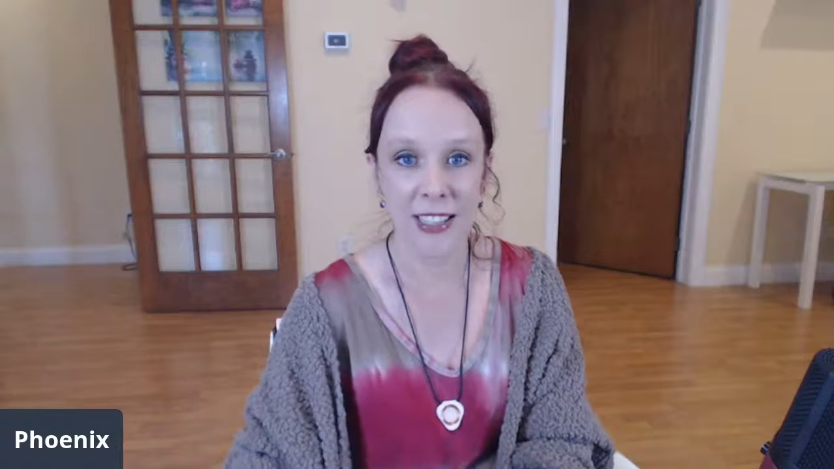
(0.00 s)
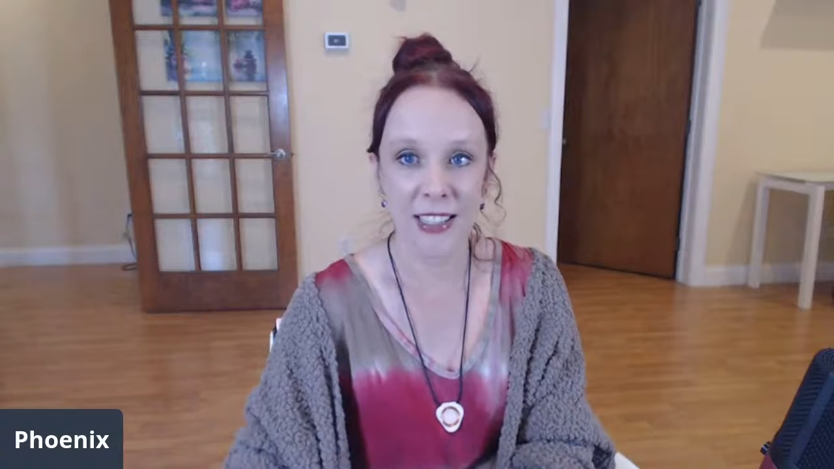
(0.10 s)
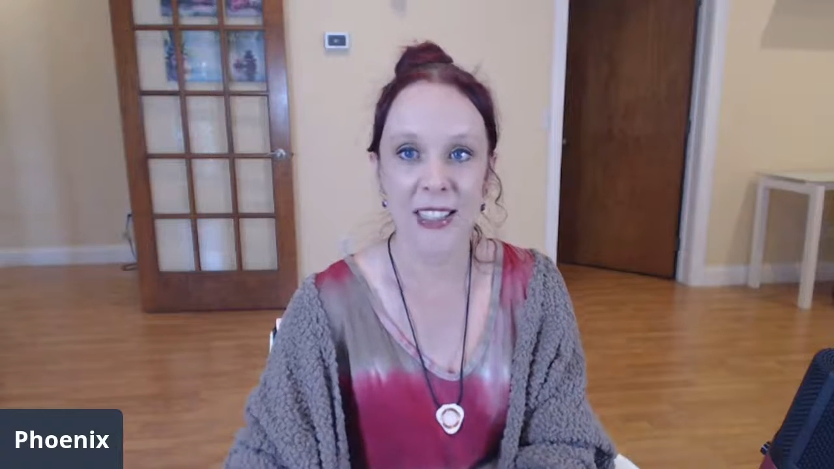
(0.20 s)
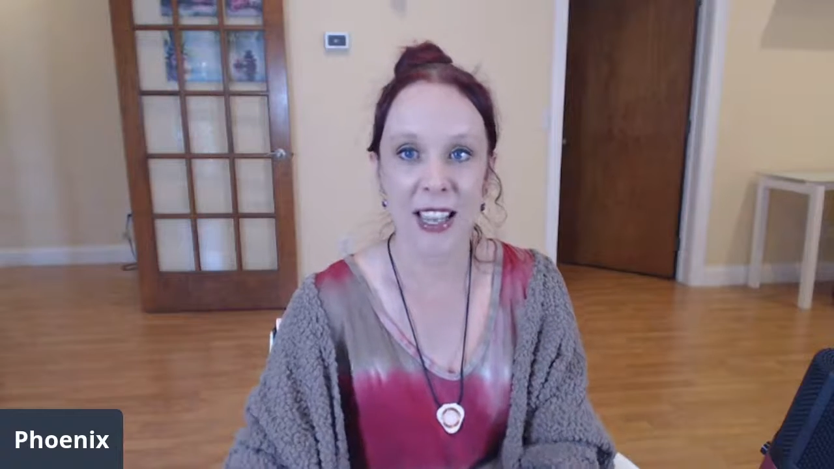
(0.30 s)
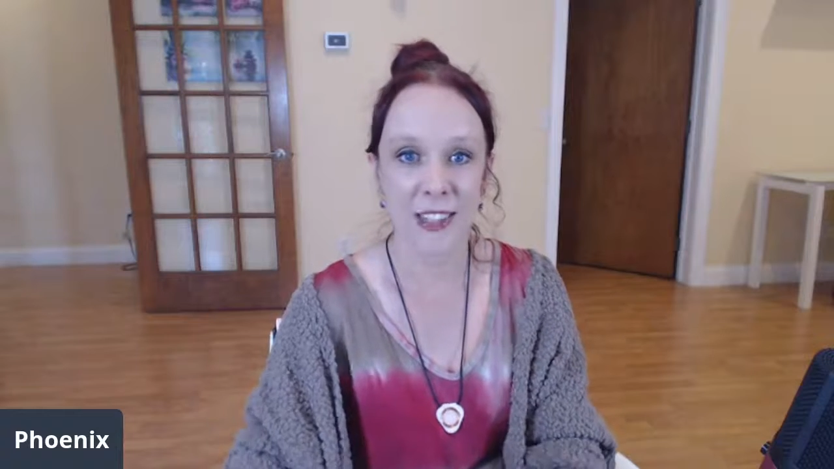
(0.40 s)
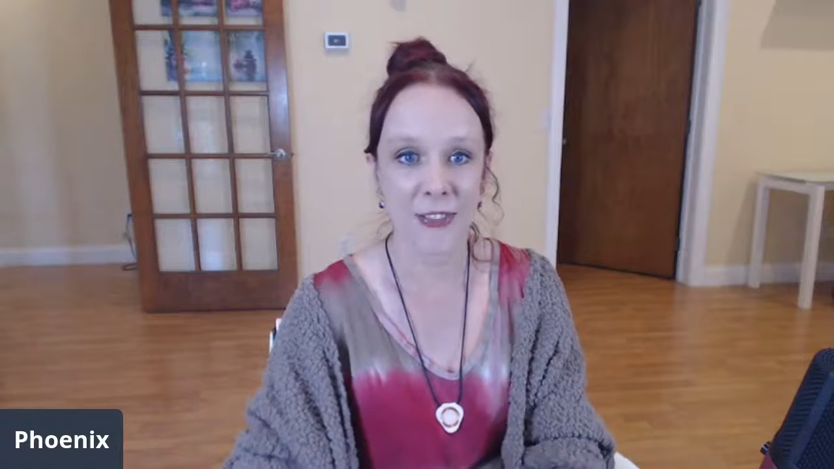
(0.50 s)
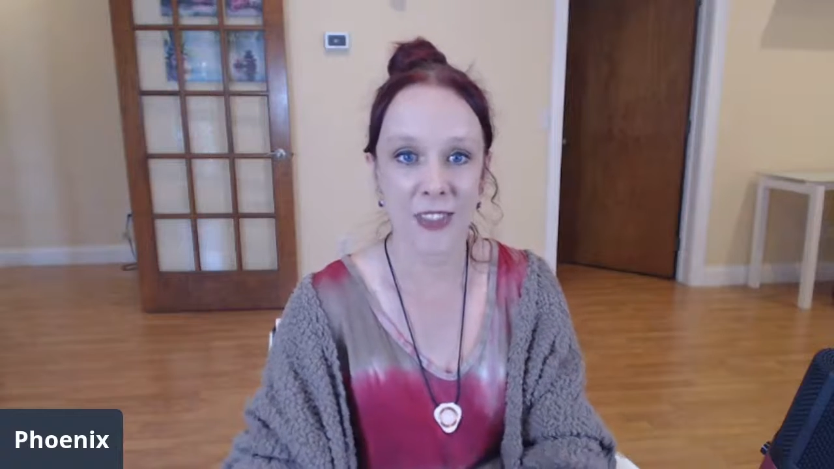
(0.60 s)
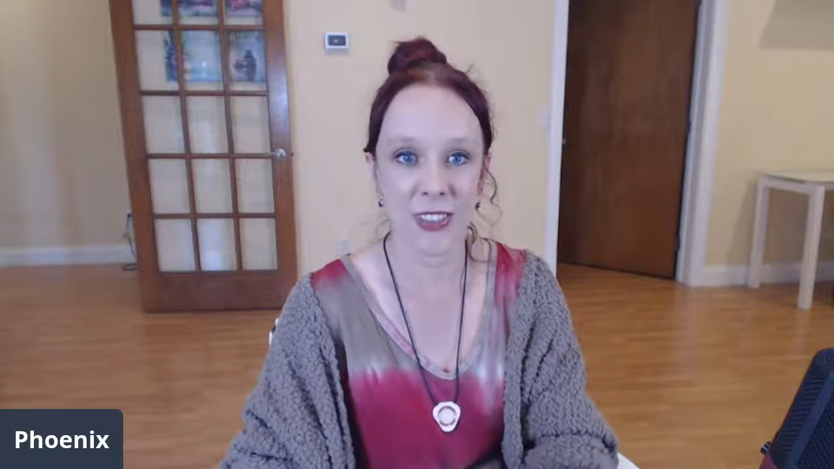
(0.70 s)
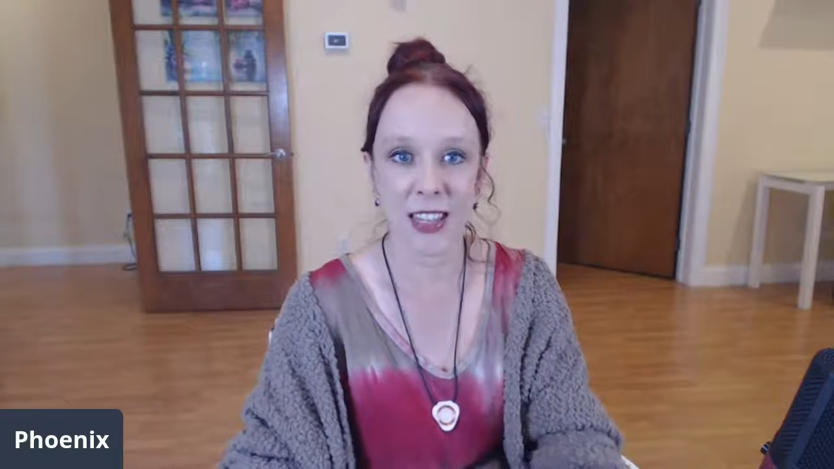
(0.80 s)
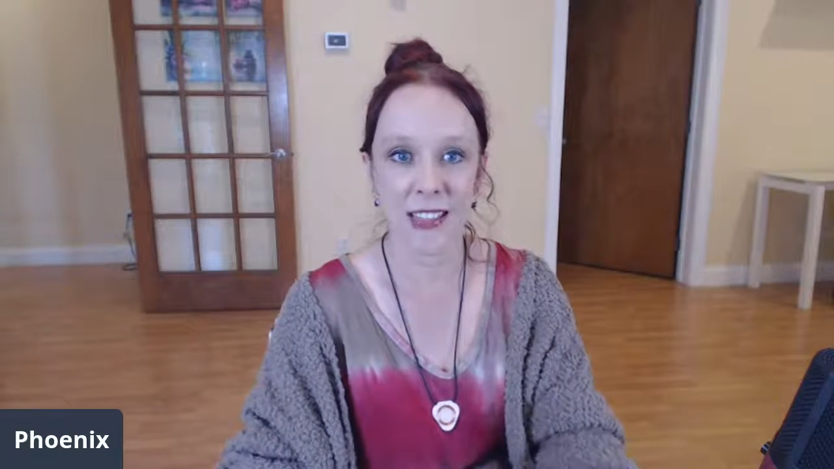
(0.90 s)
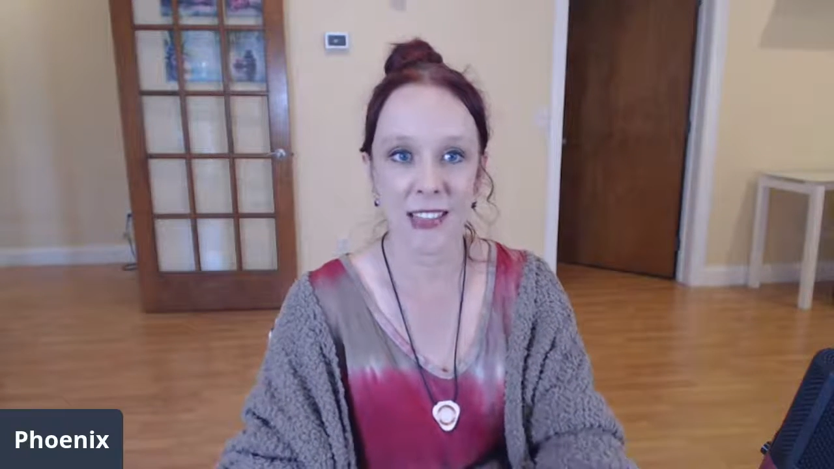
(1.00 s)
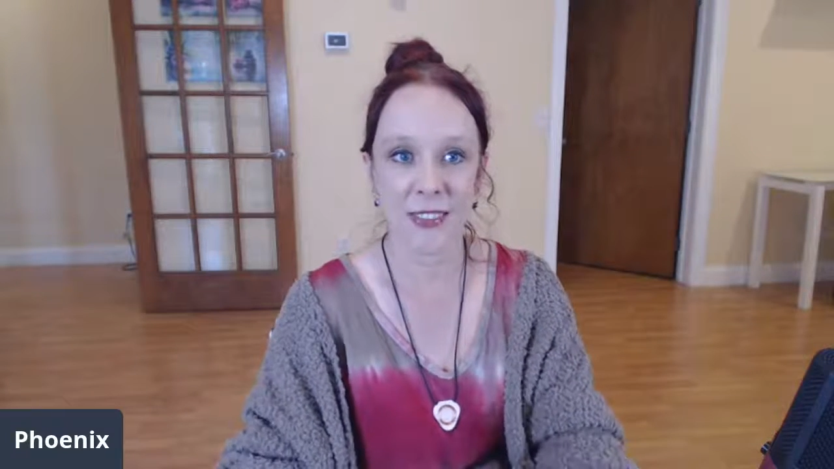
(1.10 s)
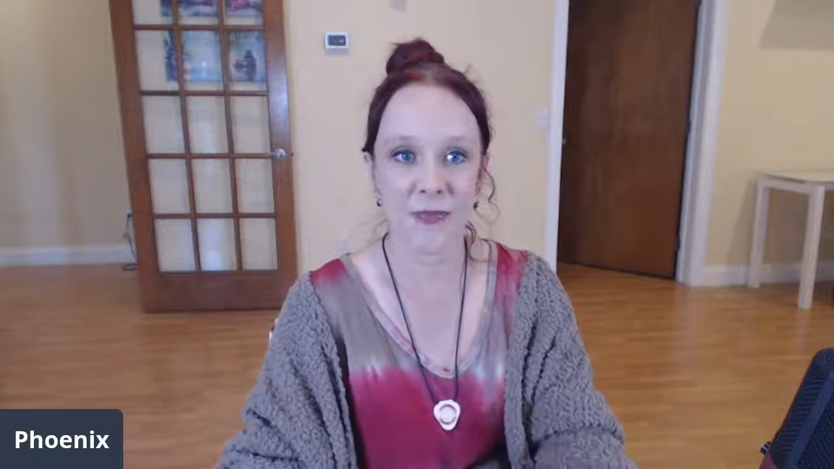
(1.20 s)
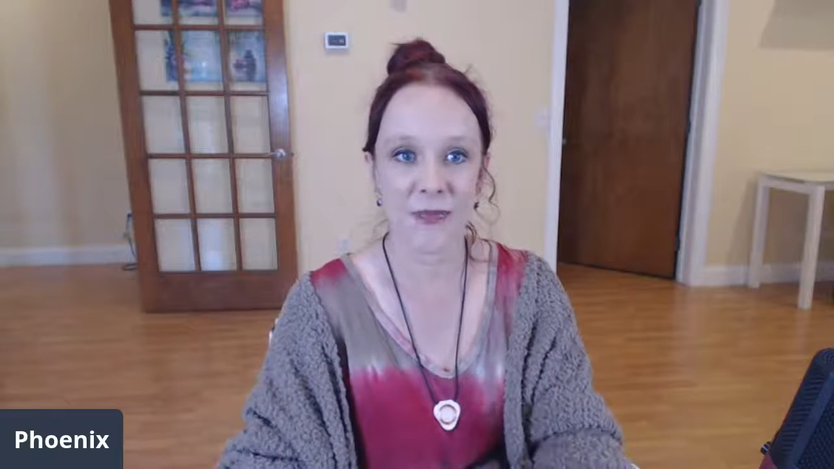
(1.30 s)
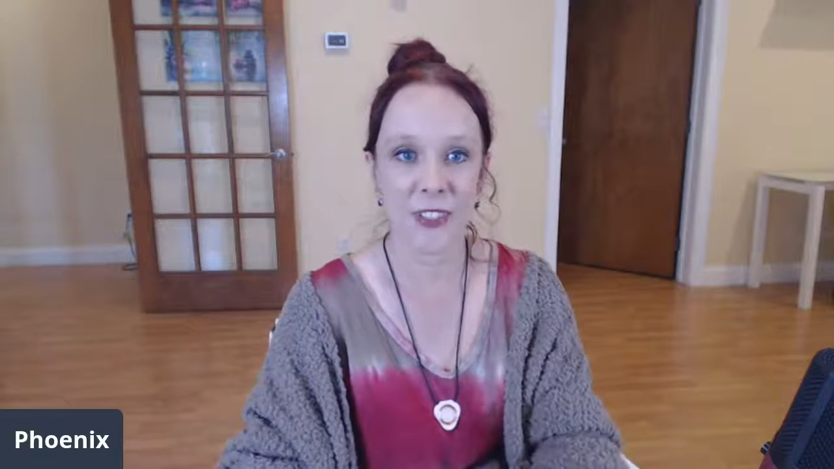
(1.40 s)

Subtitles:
to say different things.